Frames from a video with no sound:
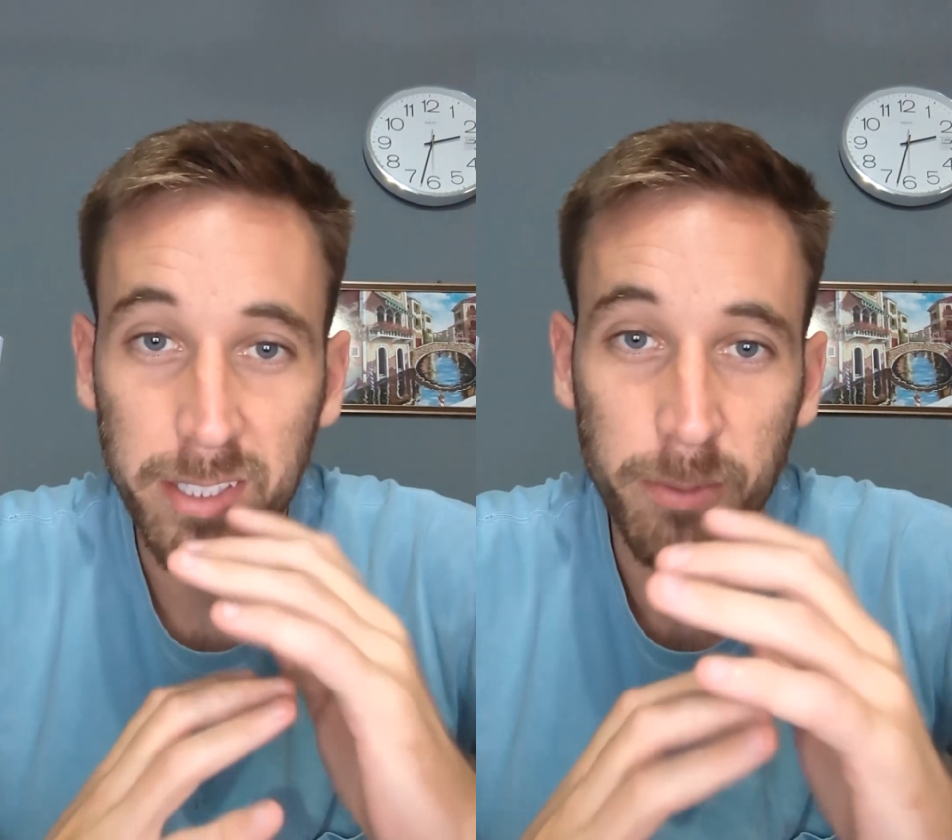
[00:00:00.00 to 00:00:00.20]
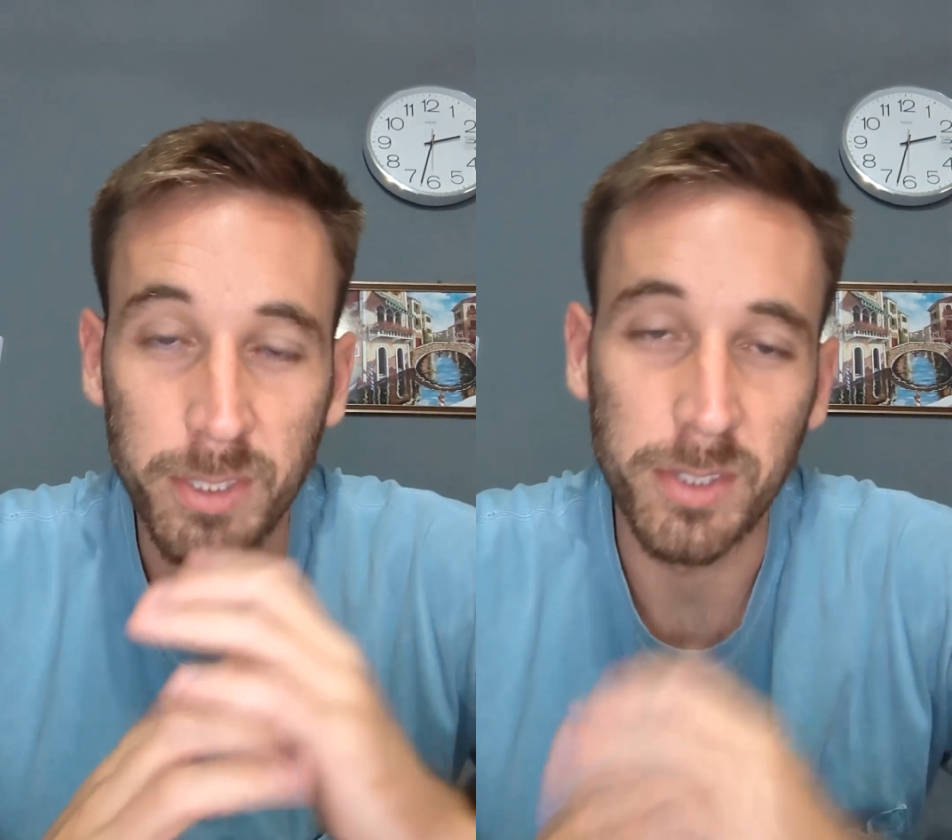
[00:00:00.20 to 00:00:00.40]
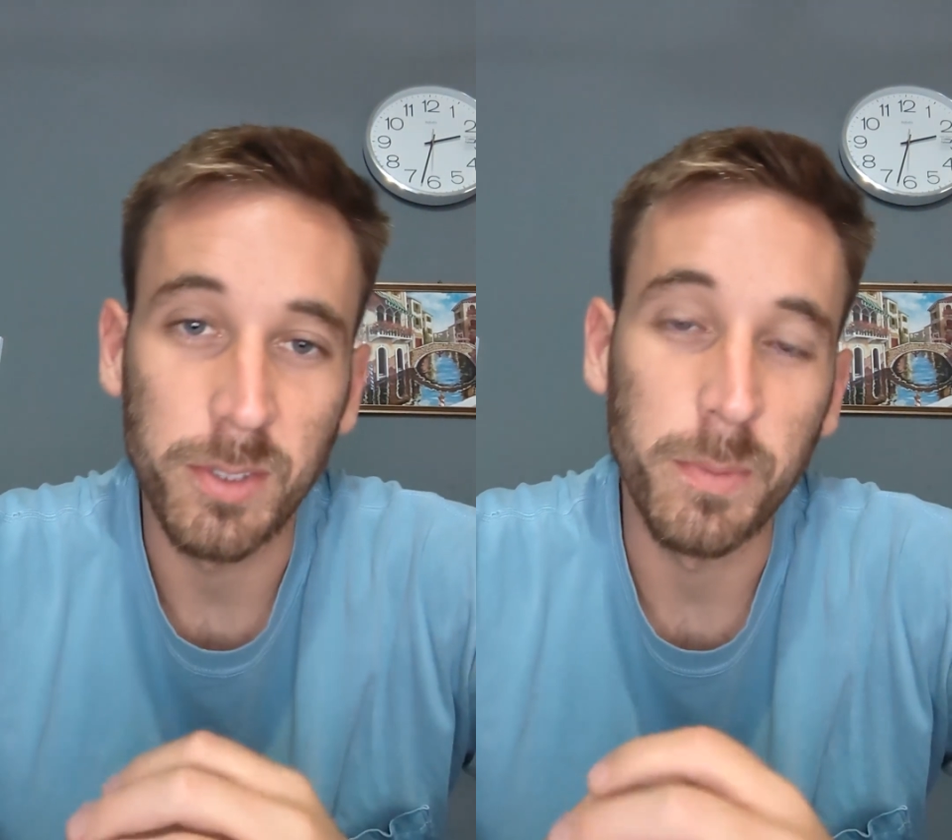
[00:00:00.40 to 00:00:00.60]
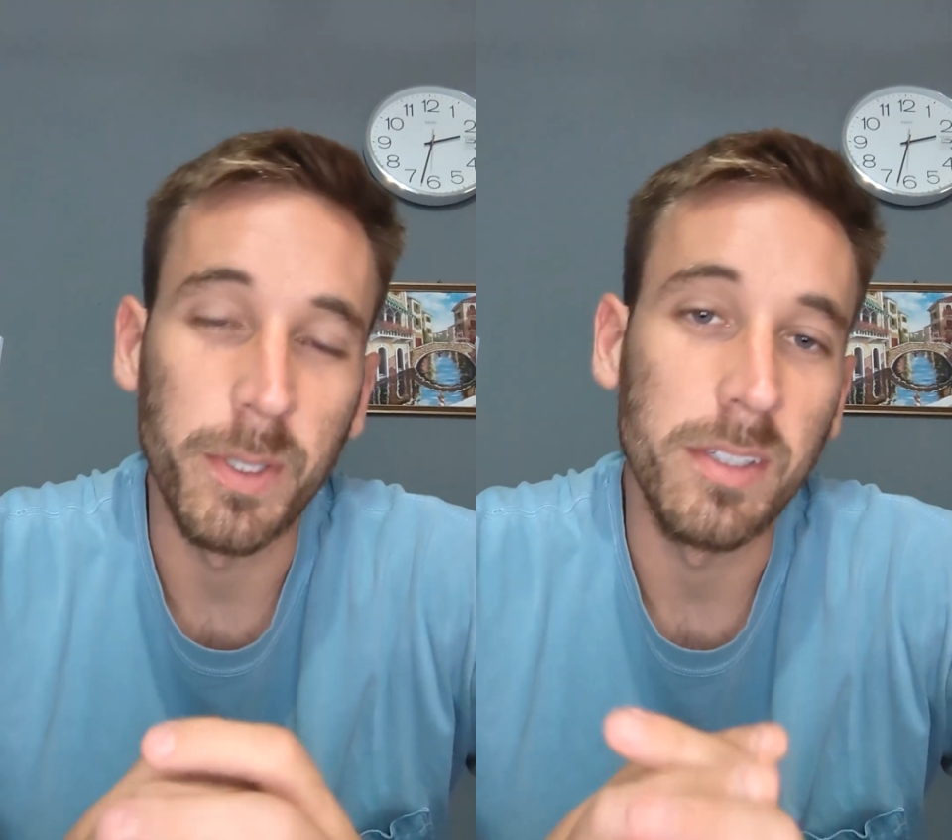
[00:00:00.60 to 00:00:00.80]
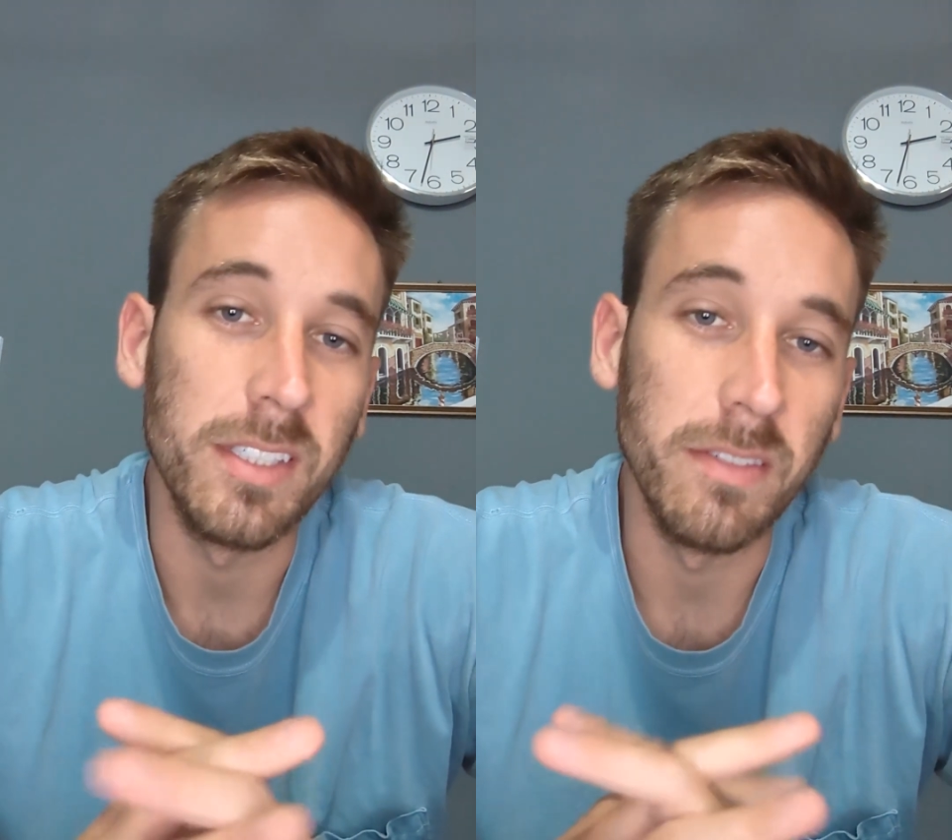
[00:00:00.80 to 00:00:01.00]
It wasn't
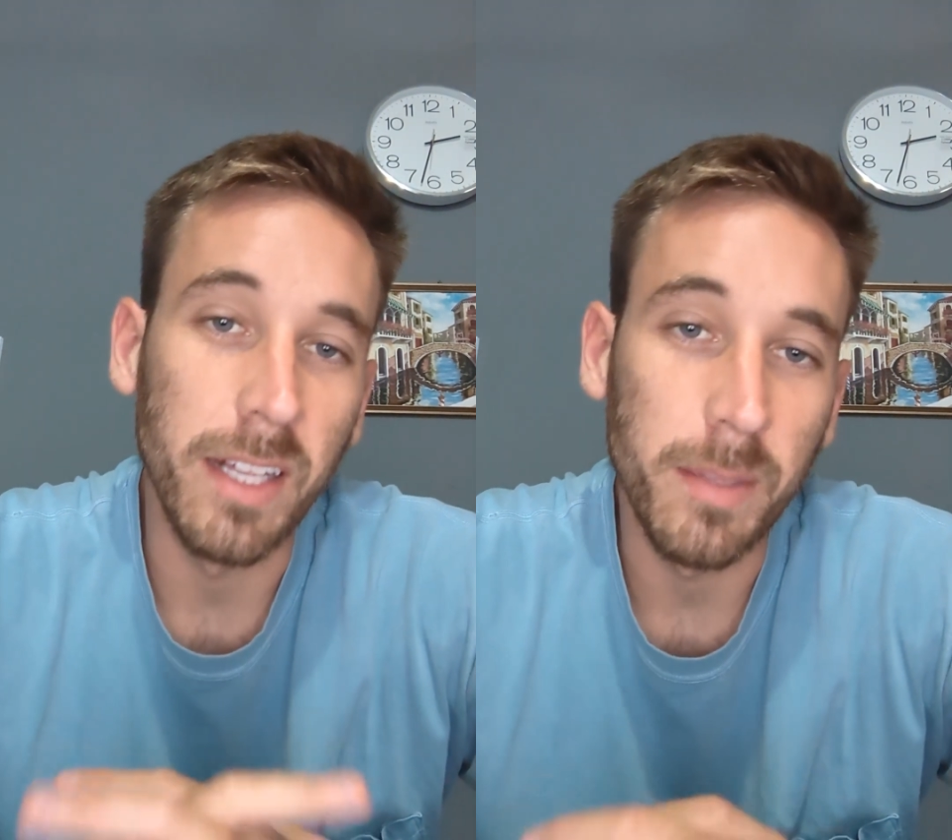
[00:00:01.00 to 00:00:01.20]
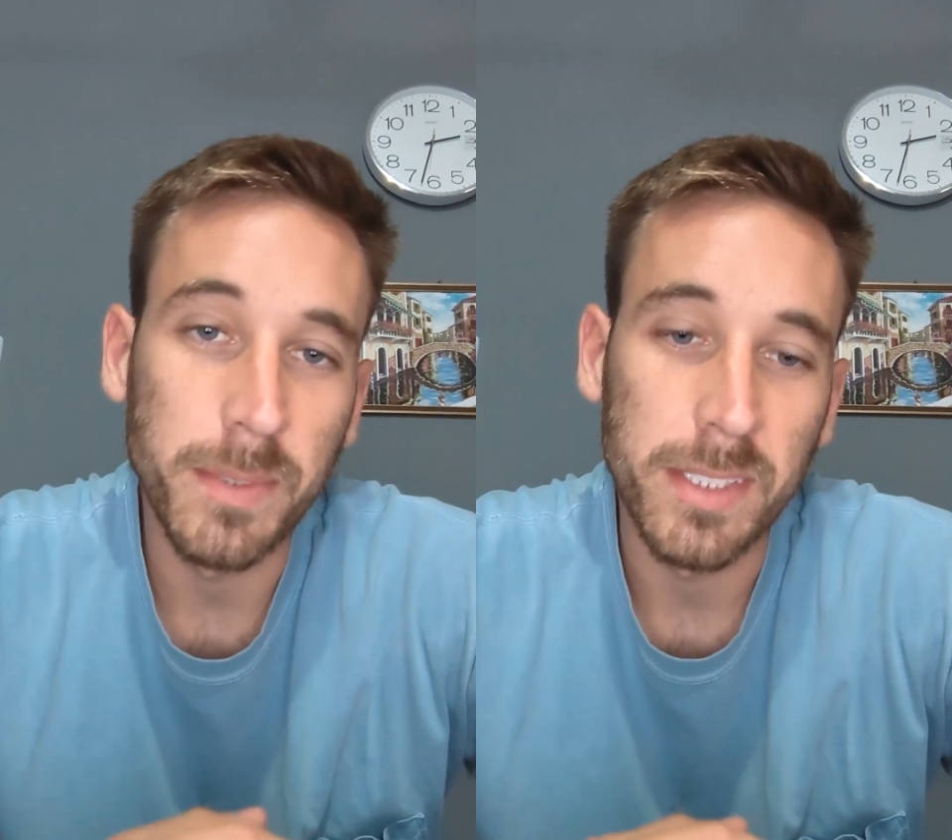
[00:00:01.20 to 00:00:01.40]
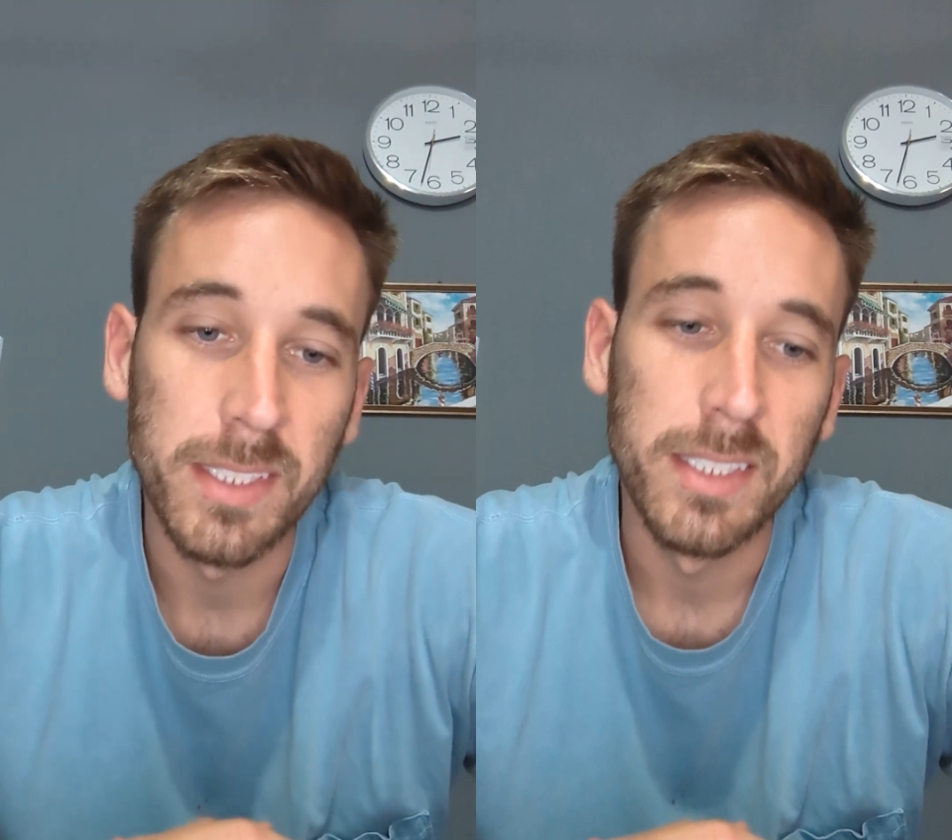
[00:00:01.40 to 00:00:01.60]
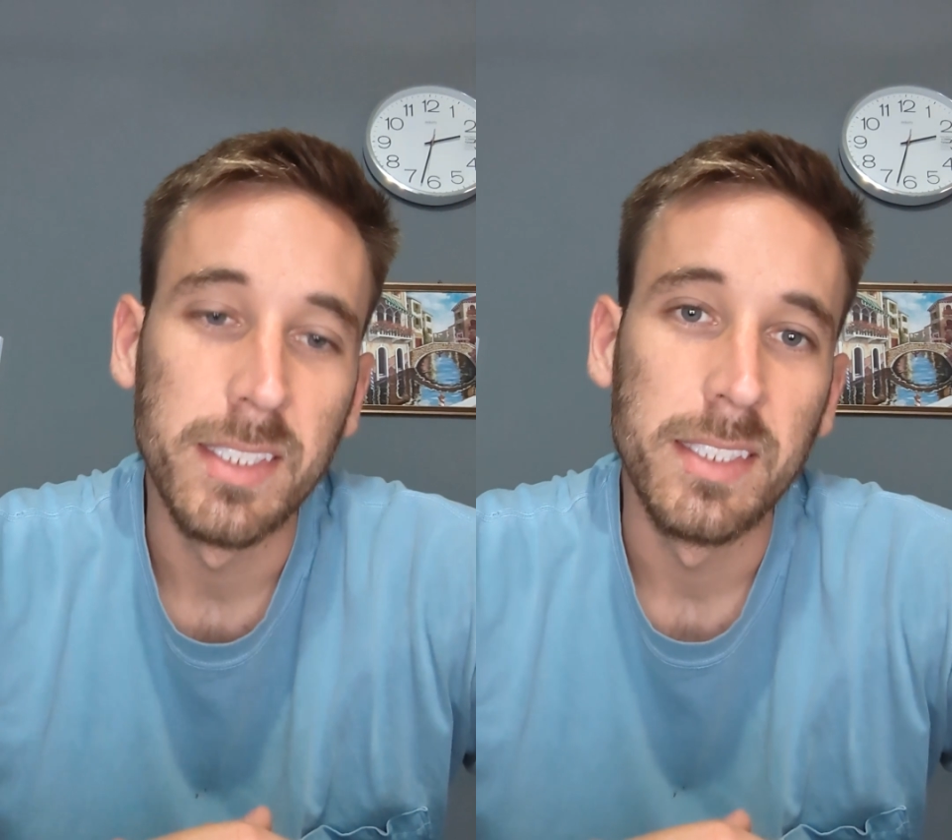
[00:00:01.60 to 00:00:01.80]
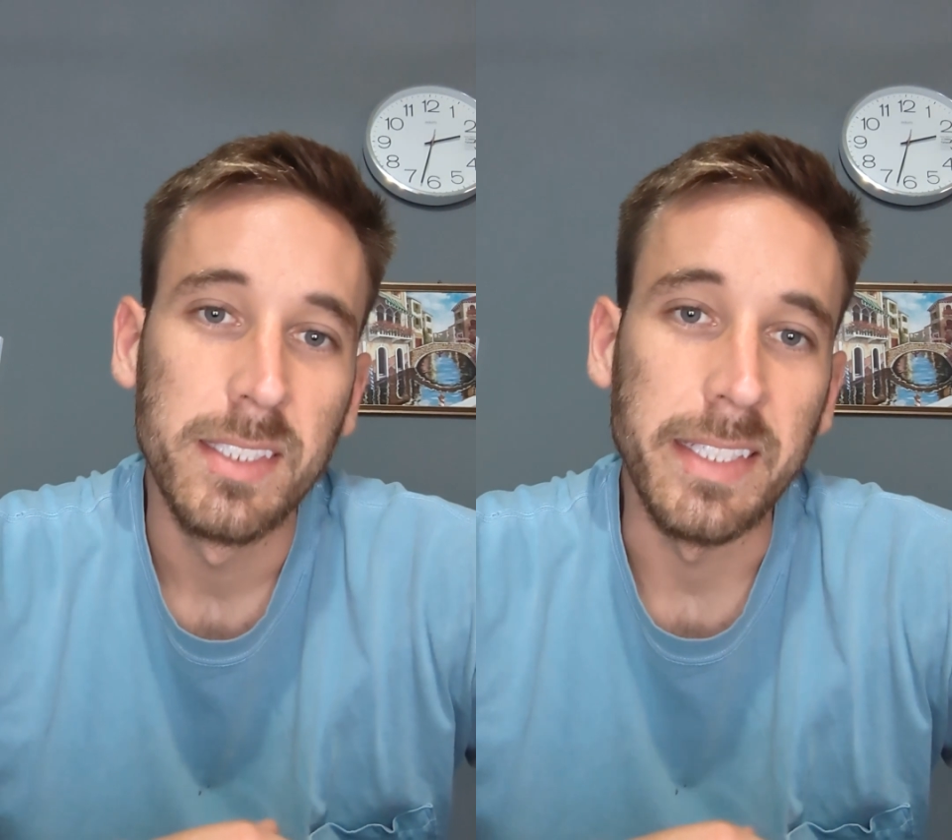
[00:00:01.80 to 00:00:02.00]
super developed
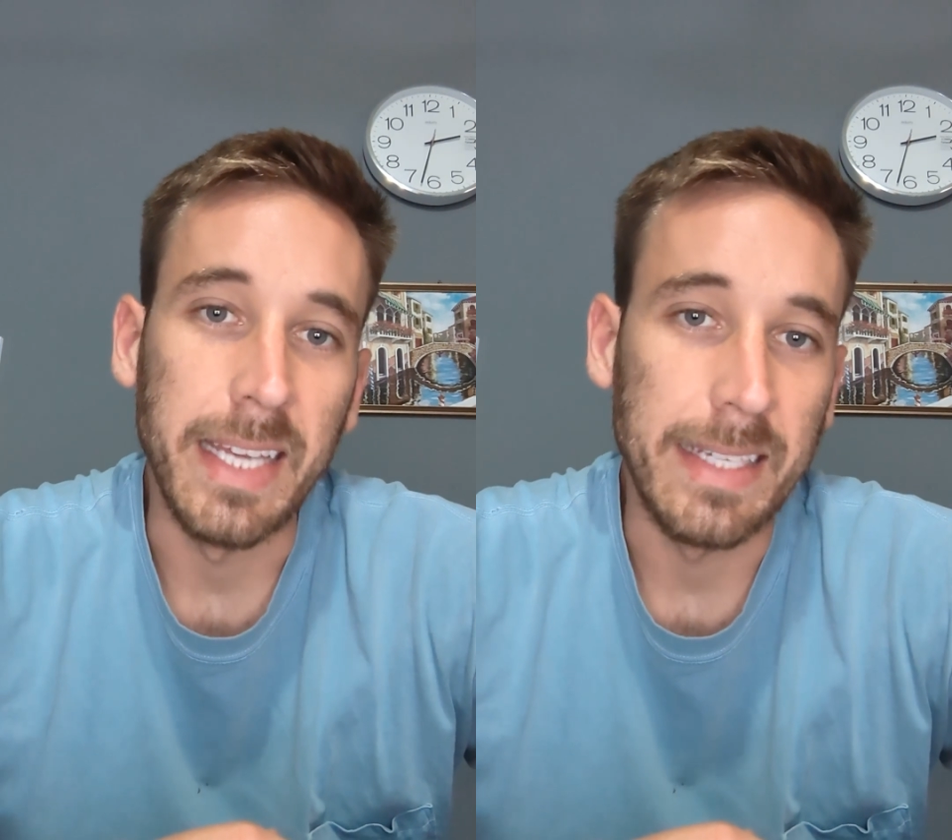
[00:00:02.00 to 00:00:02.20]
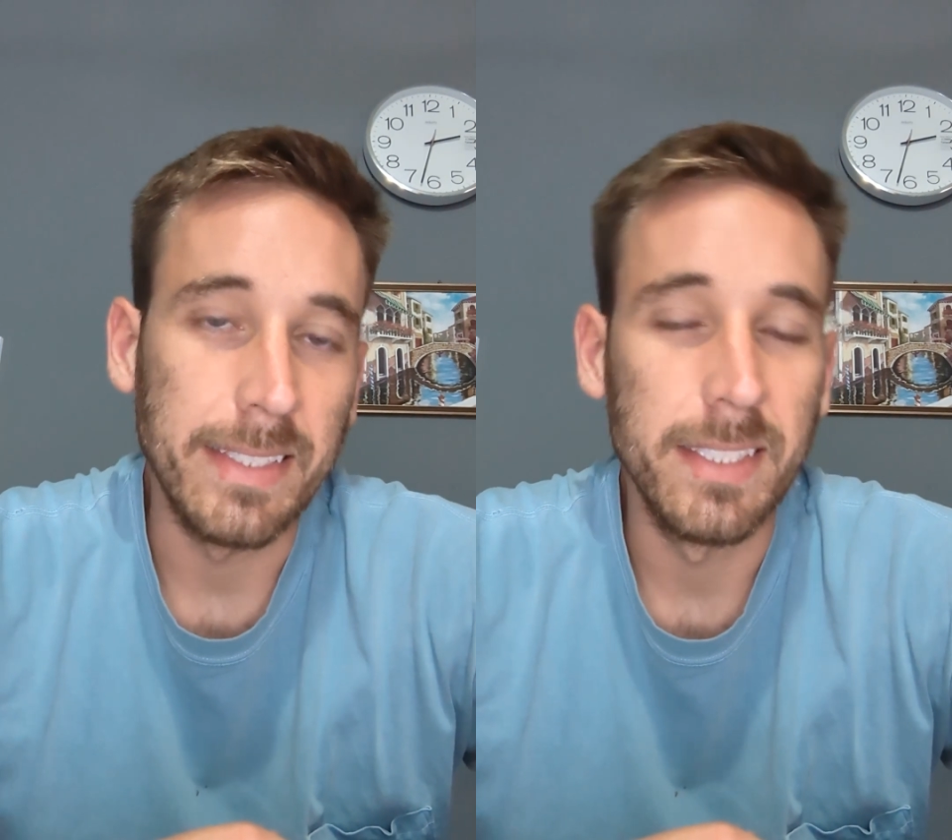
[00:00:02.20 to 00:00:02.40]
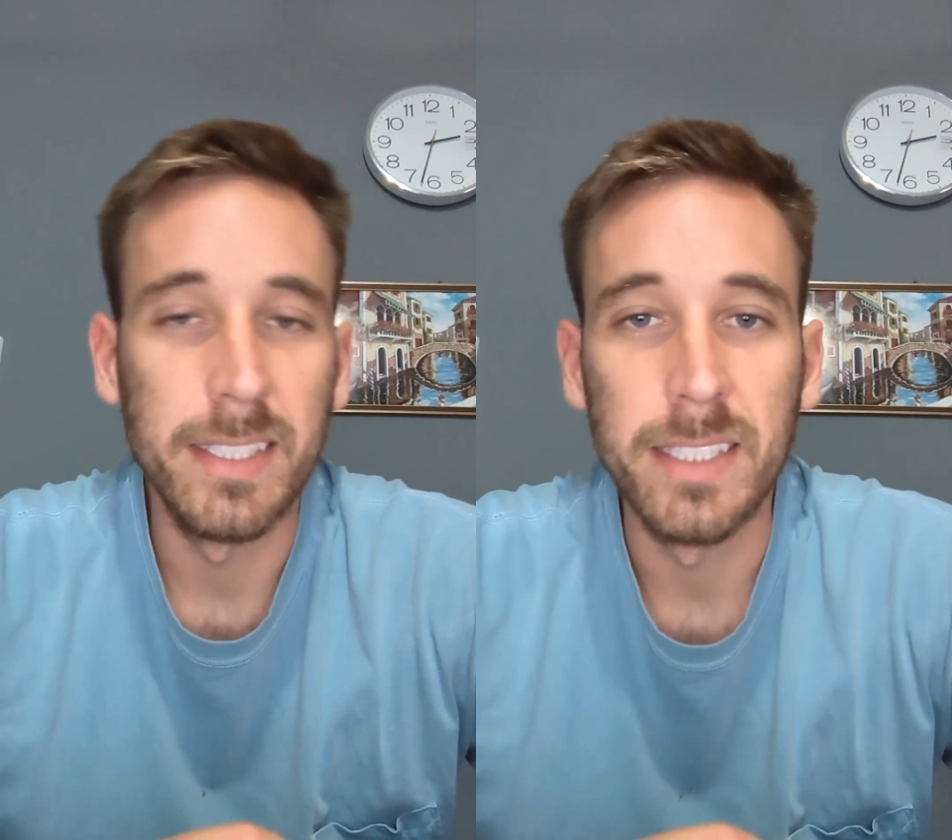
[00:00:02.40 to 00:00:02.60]
yet.